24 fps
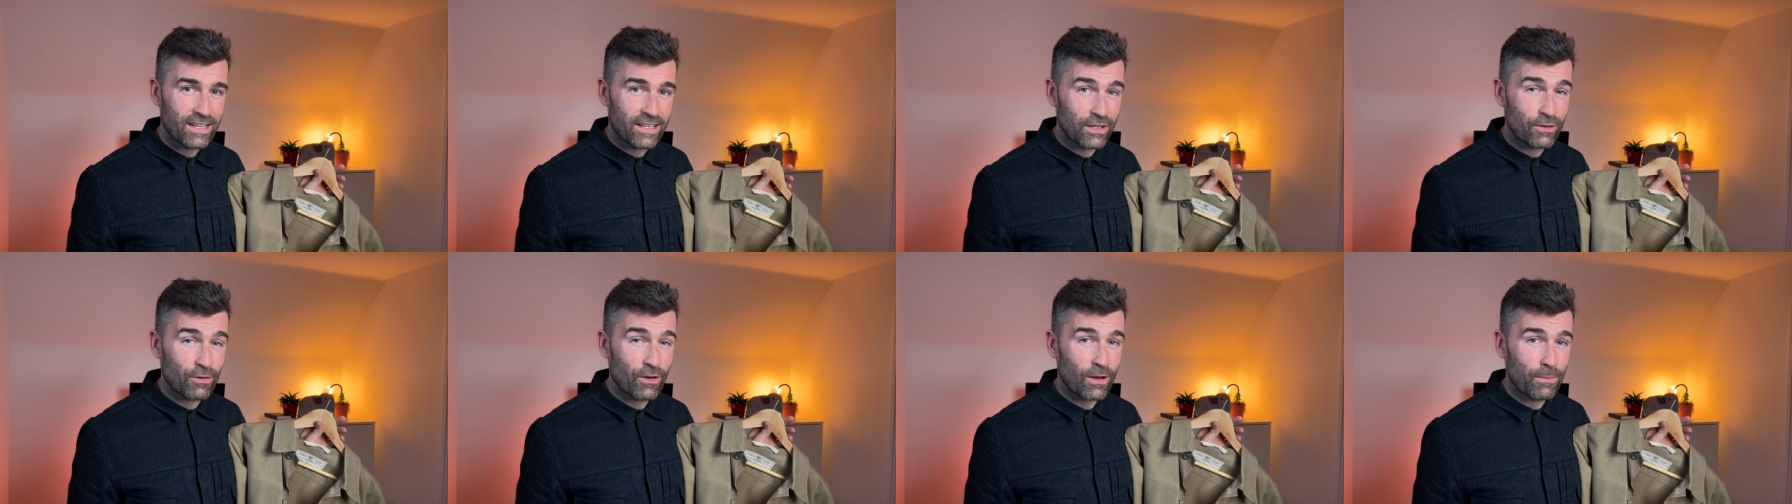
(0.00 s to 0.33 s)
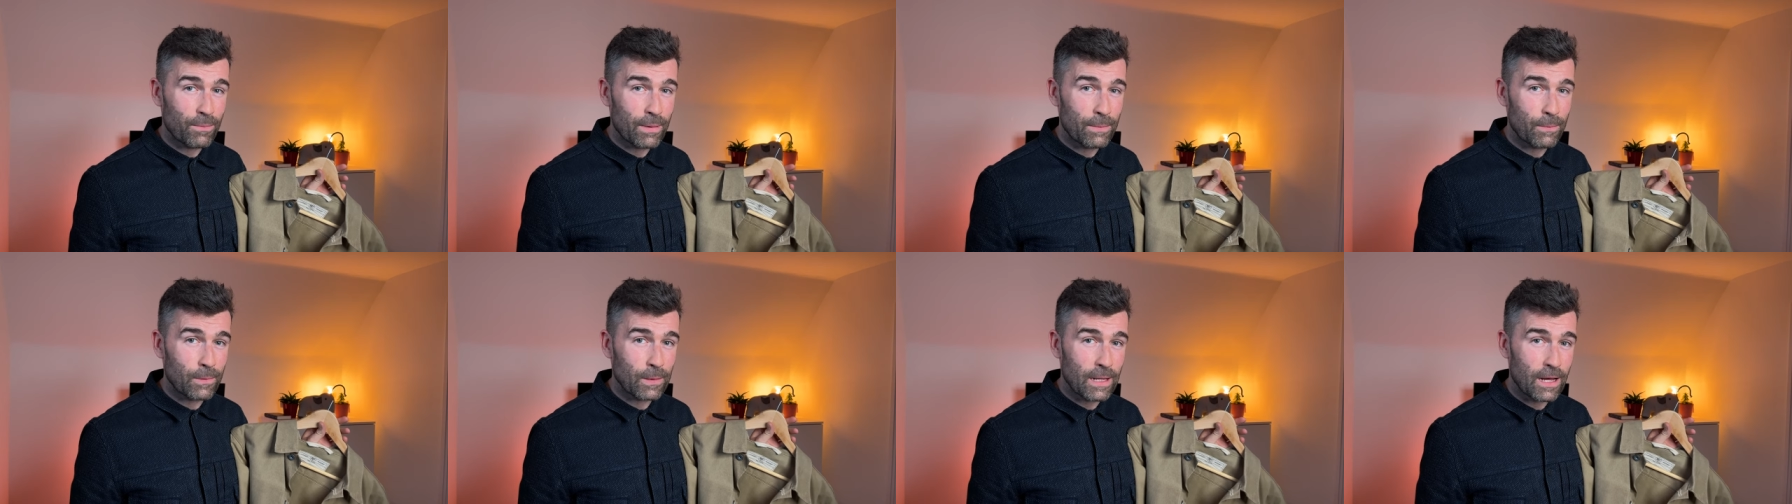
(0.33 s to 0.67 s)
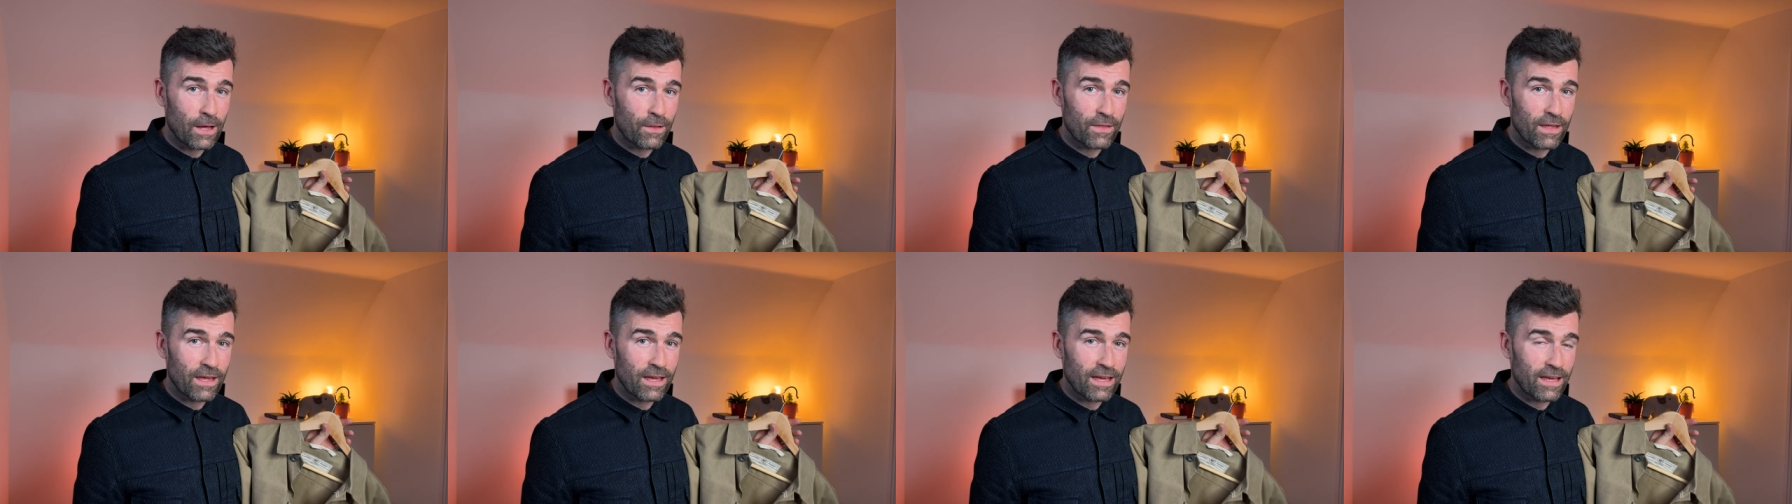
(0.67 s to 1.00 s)
and there are people
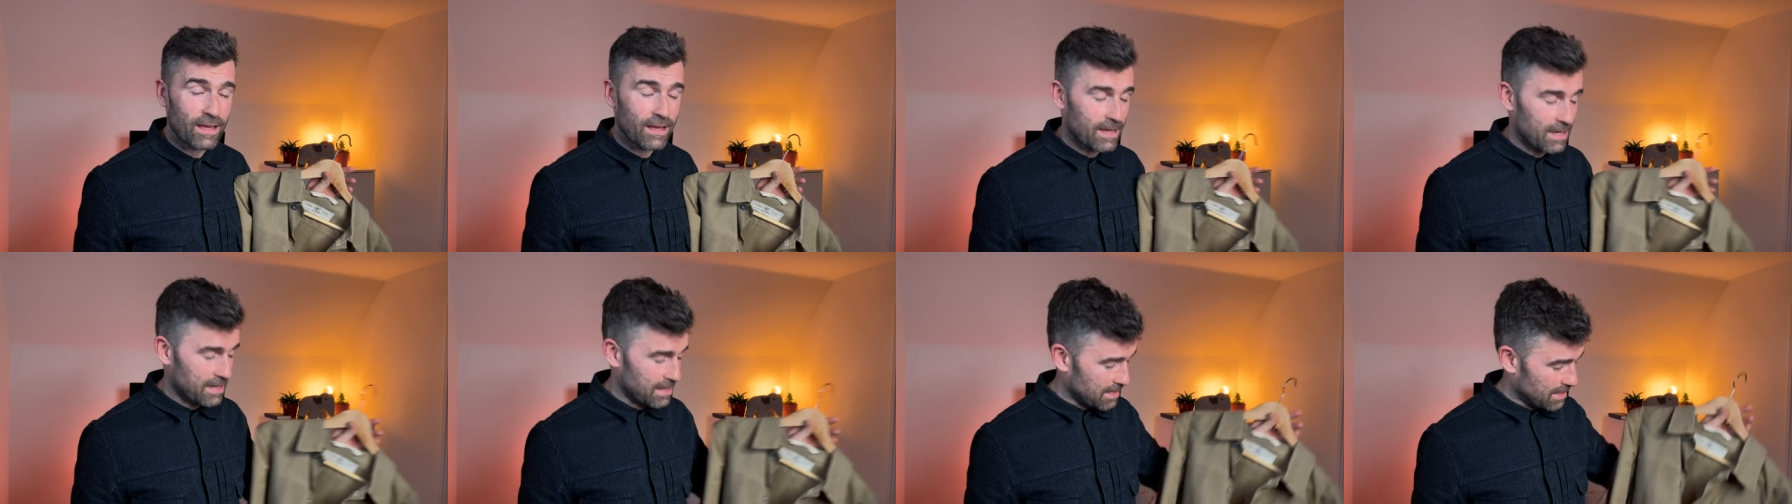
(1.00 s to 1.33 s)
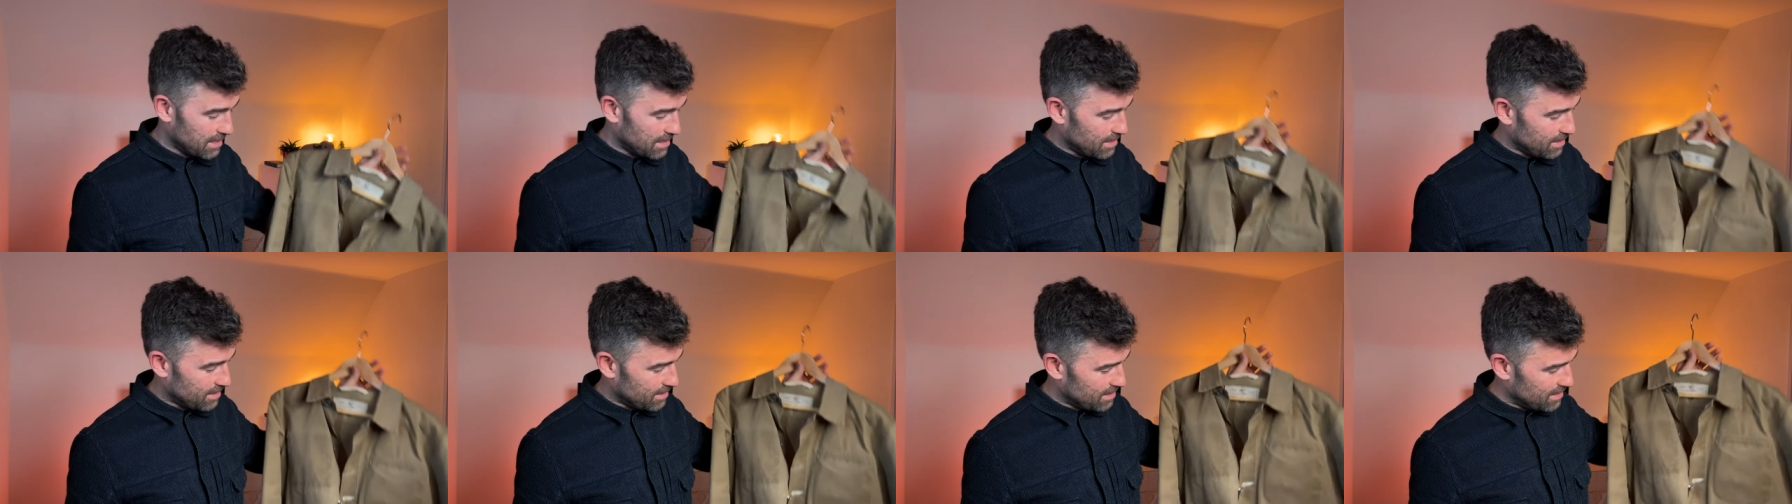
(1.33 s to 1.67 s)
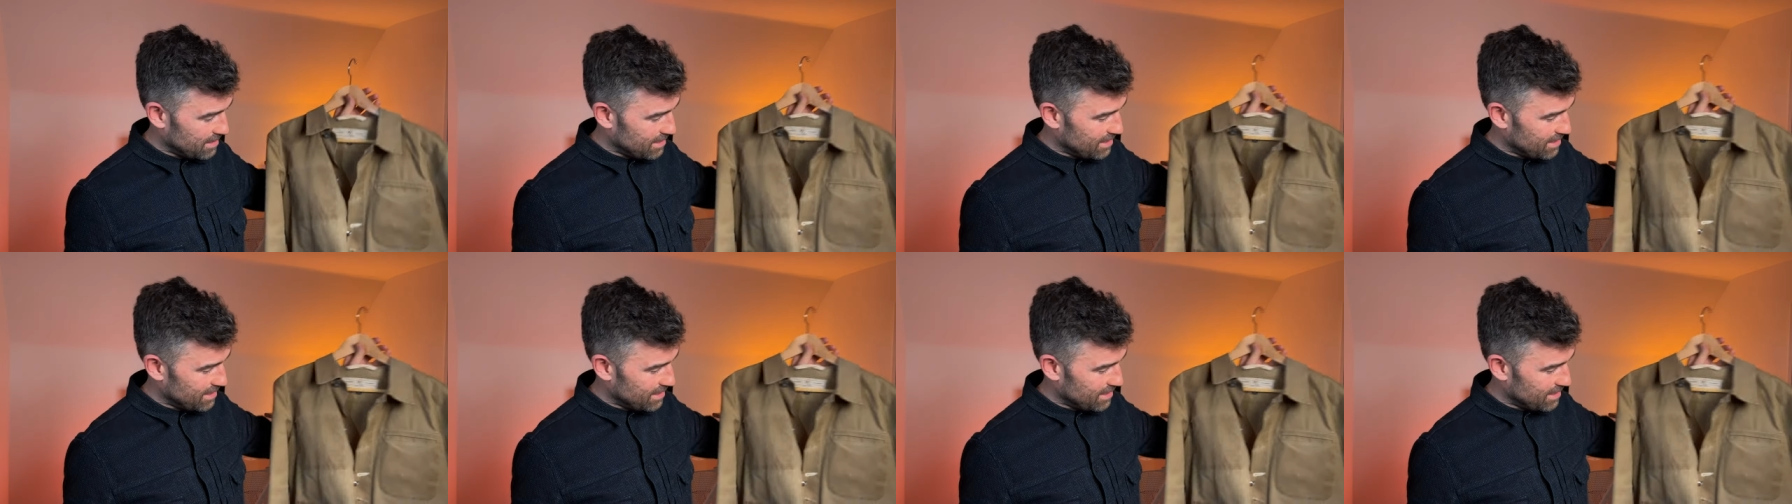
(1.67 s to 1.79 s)
out there, uh,